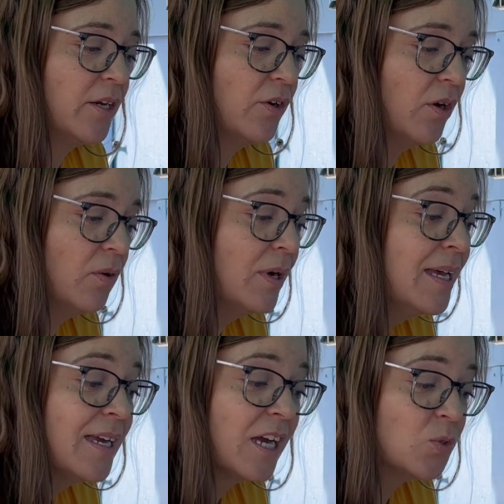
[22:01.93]
can grow.
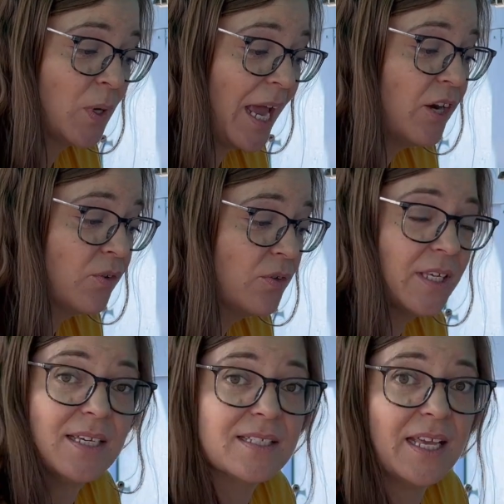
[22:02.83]
Because when I grew
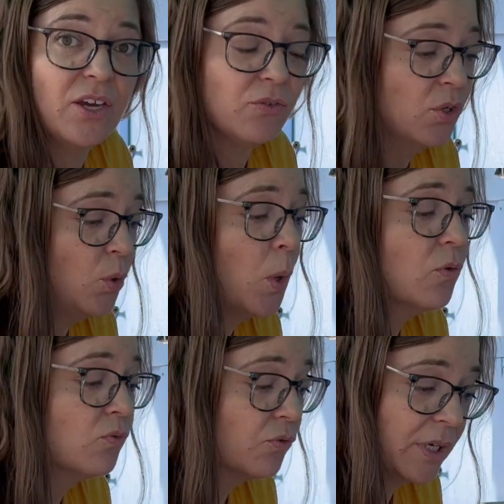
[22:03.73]
these, they grew
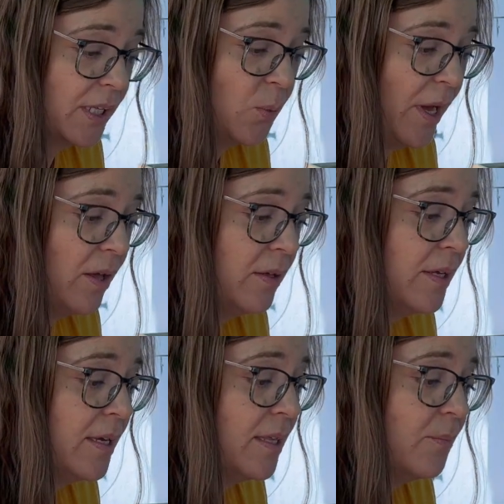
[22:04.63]
really well.
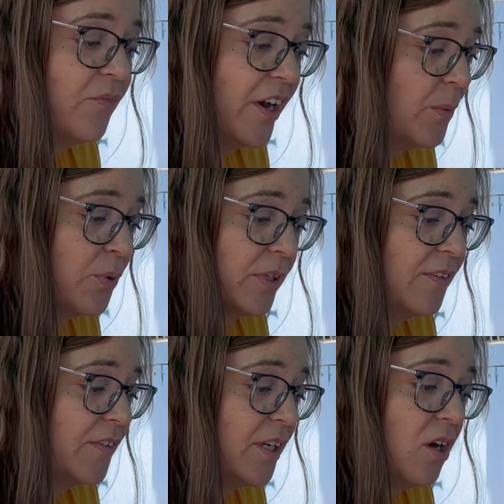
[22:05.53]
Very
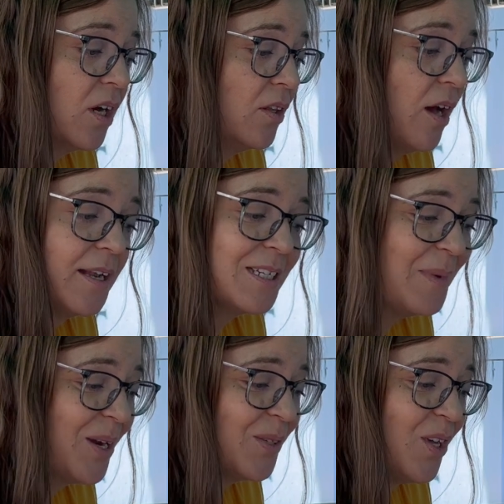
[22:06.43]
prolific, got a lot of
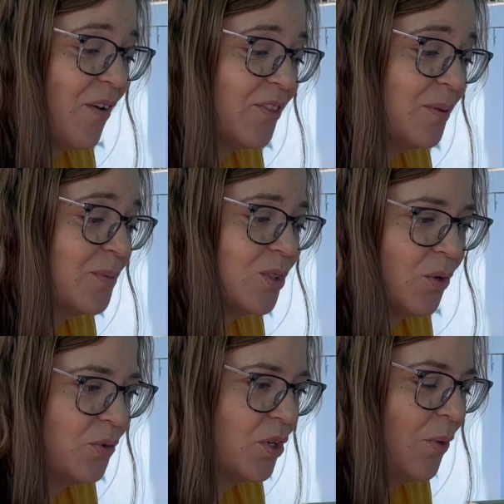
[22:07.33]
tomatoes off them.
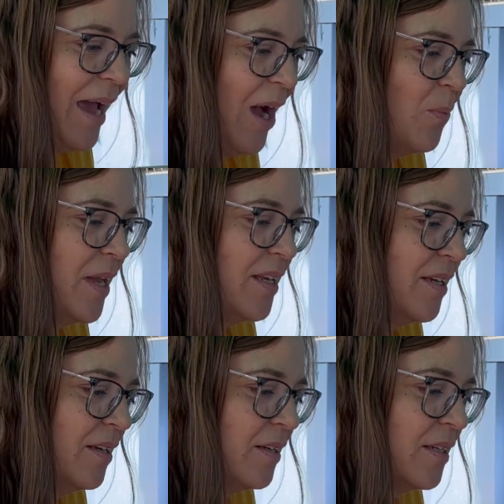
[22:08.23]
So, how
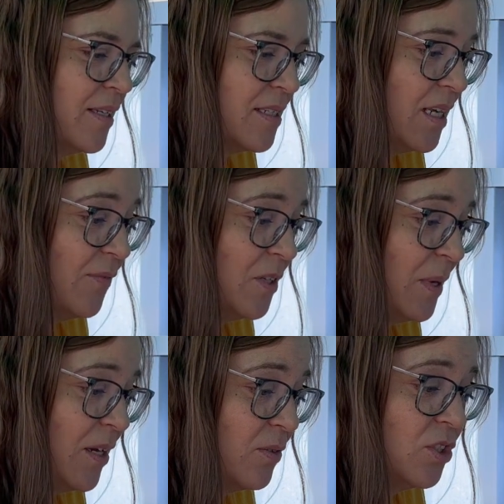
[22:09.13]
many stuffed
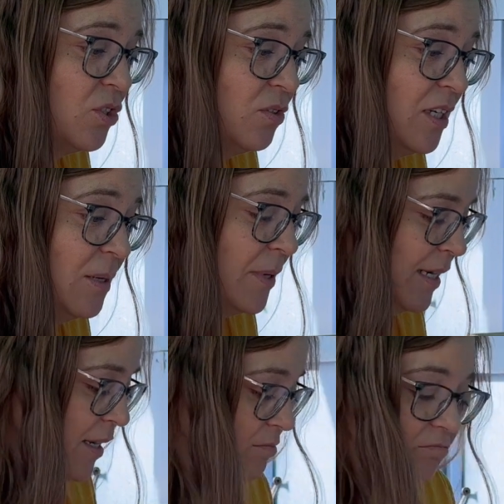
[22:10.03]
tomatoes do you need? But
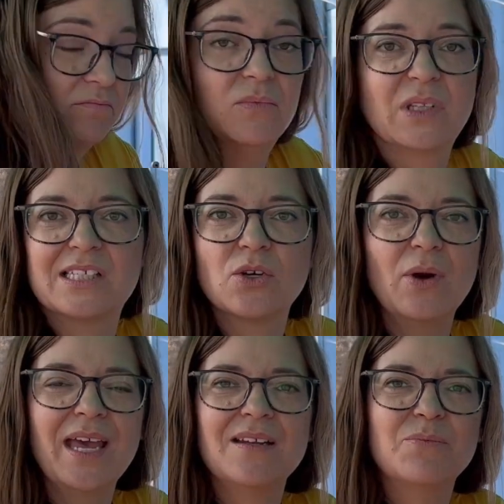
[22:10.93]
again, let's go
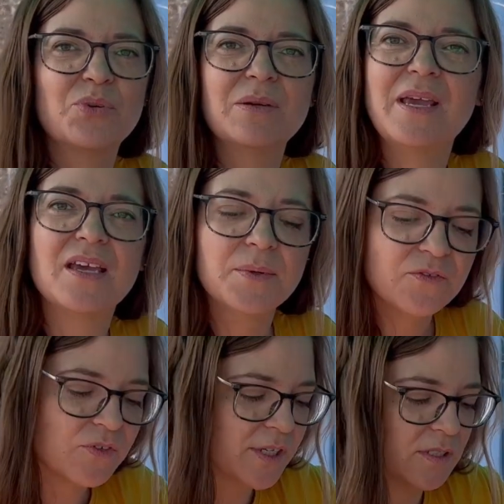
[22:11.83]
ahead and pre-make them
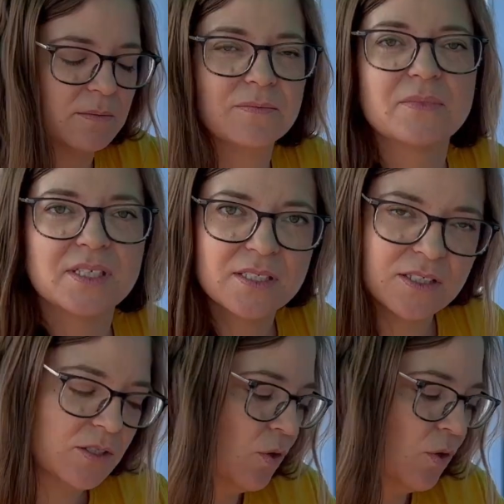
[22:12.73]
and freeze them. This is the